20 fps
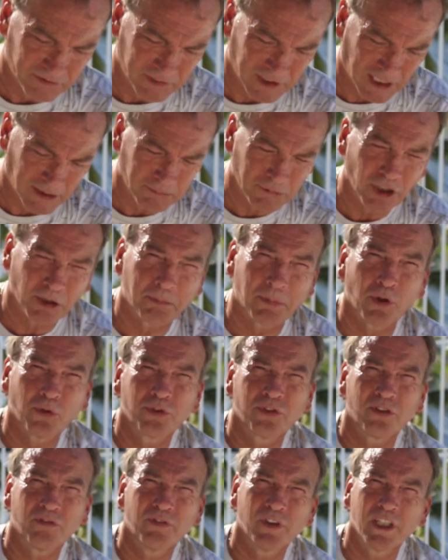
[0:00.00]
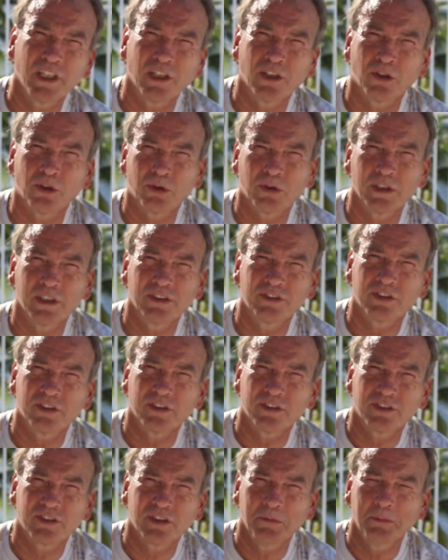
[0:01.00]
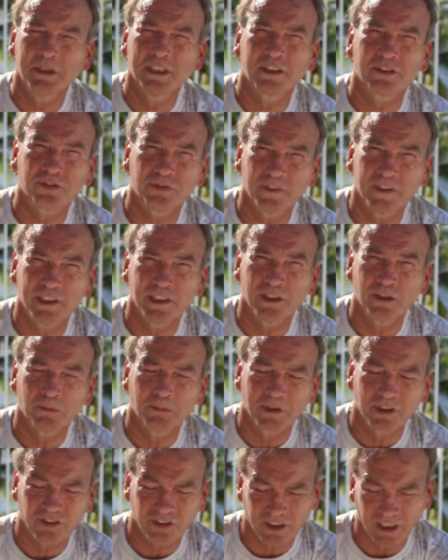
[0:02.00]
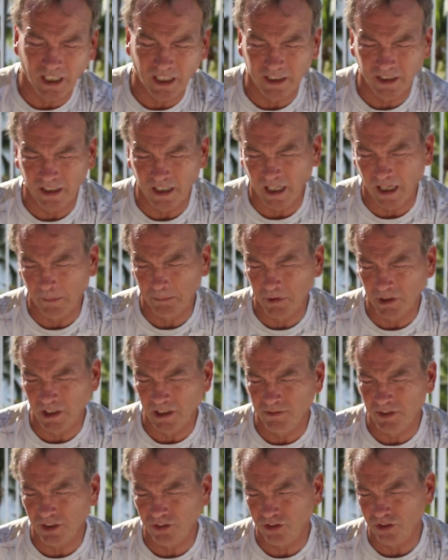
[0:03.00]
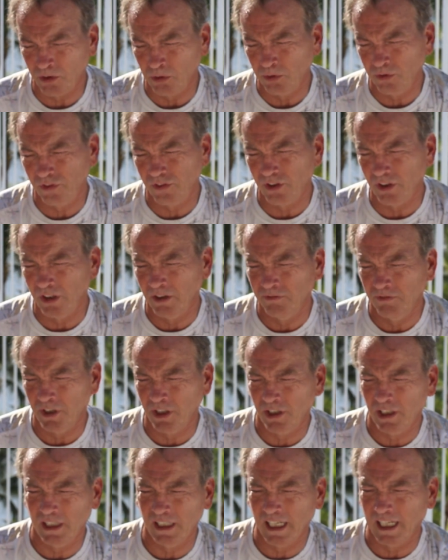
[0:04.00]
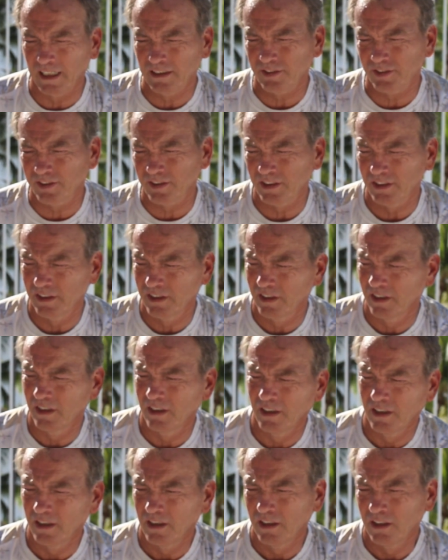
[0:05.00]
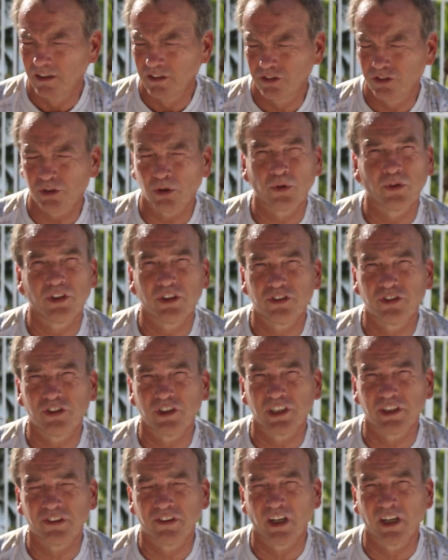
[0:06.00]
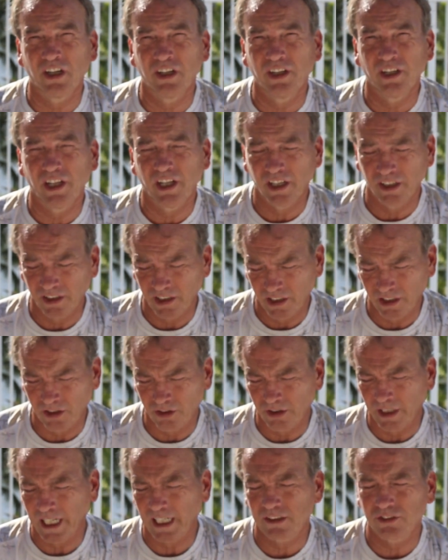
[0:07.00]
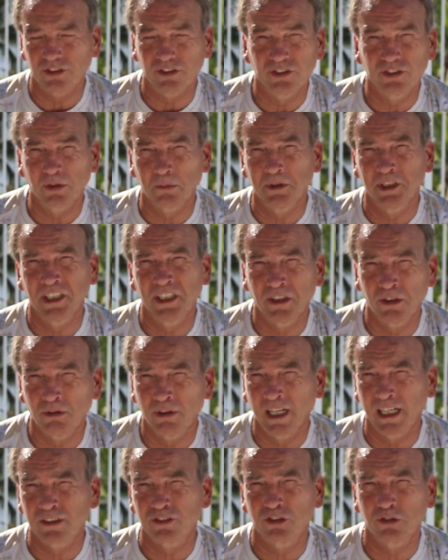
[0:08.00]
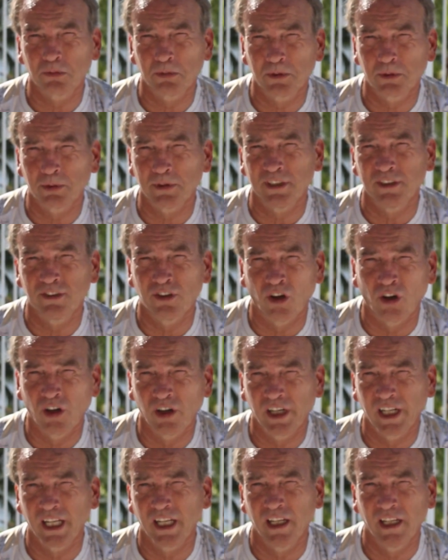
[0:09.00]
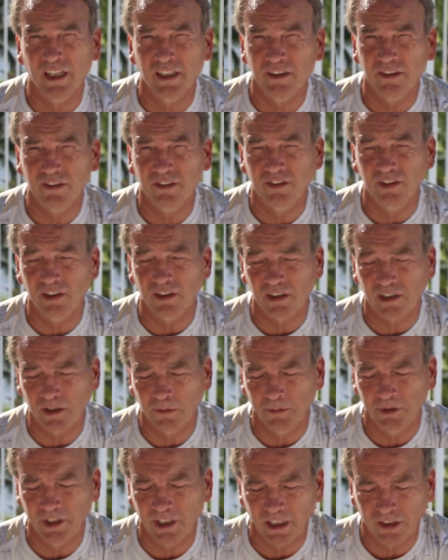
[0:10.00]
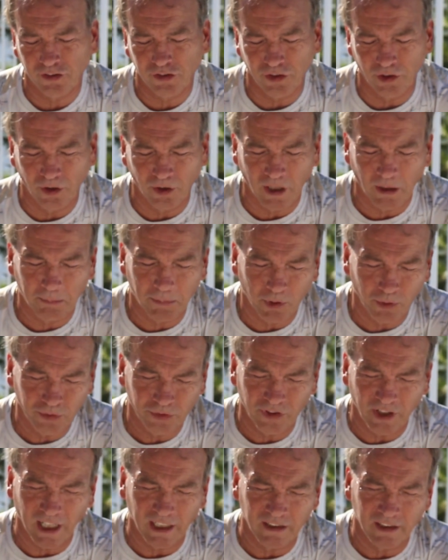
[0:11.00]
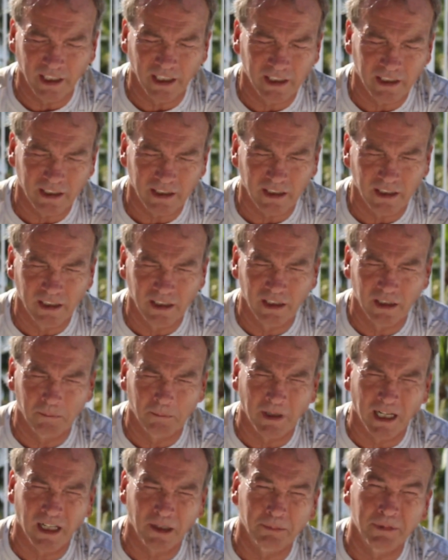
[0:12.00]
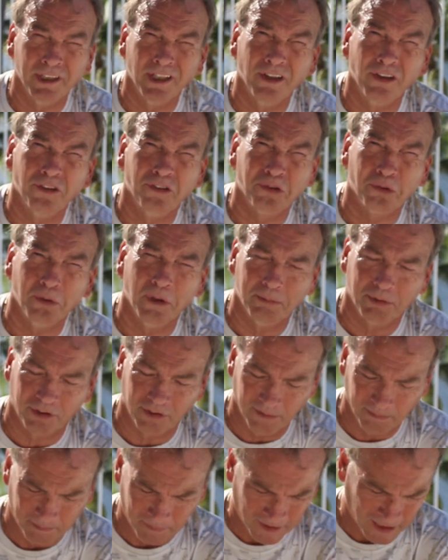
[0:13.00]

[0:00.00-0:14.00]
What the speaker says: I'm going to post a video. It's a CBS video, but it's kind of, I believe it shows the very last show that she had done and the interactions, some of the interactions between Dawn and Tilikum in that show. I'll post that link in the bottom in the description.